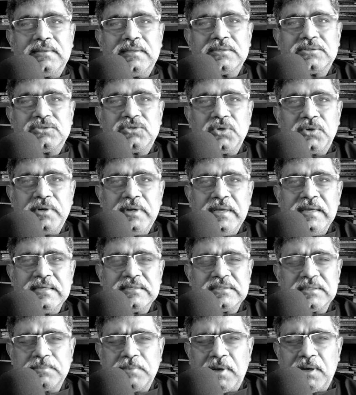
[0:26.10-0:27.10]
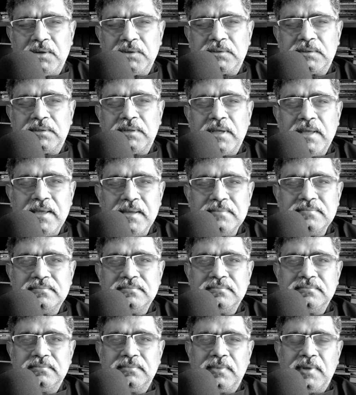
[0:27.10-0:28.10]
The story is about
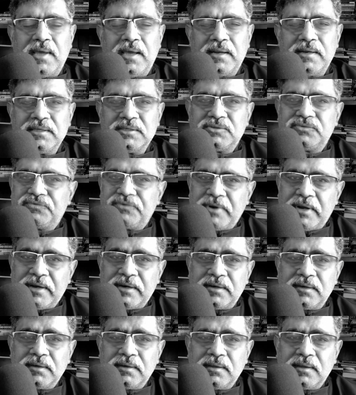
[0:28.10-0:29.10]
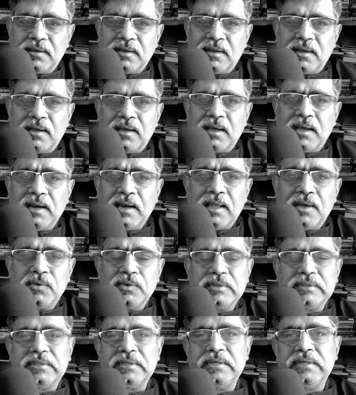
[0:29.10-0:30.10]
him and his friend
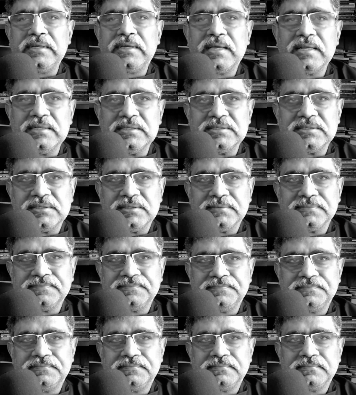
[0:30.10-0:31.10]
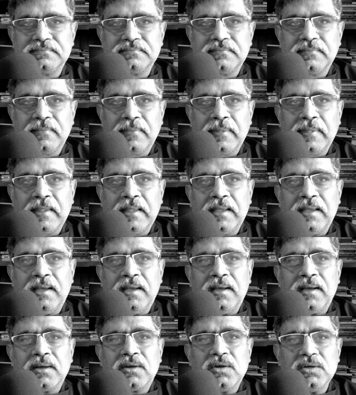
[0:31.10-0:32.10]
Alauddin Khilji.
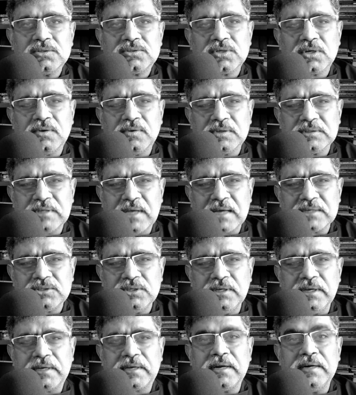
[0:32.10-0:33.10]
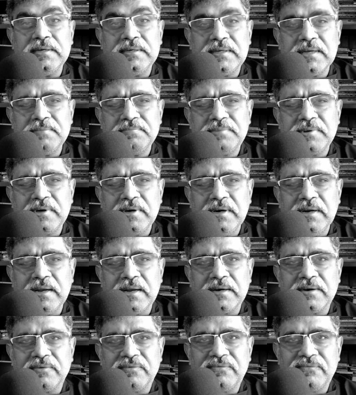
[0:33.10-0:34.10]
Khusrau was actually a contemporary
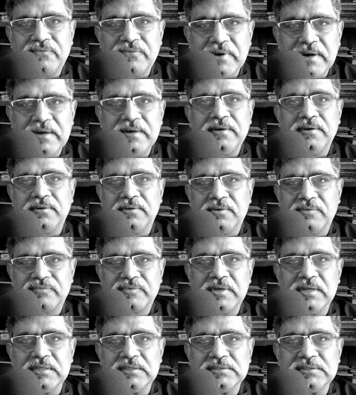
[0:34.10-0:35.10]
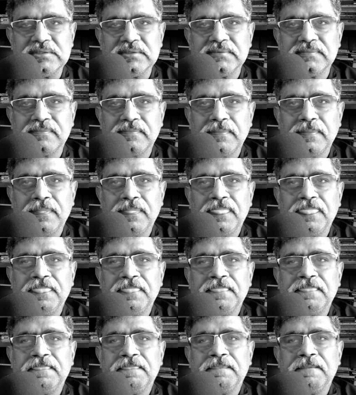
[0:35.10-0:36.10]
and a friend of Khilji,
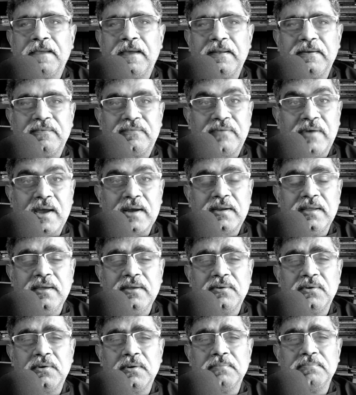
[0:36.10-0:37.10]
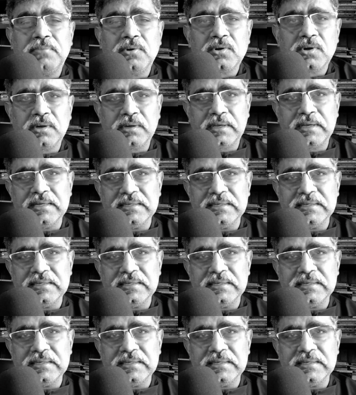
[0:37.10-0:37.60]
and in fact he wrote a book on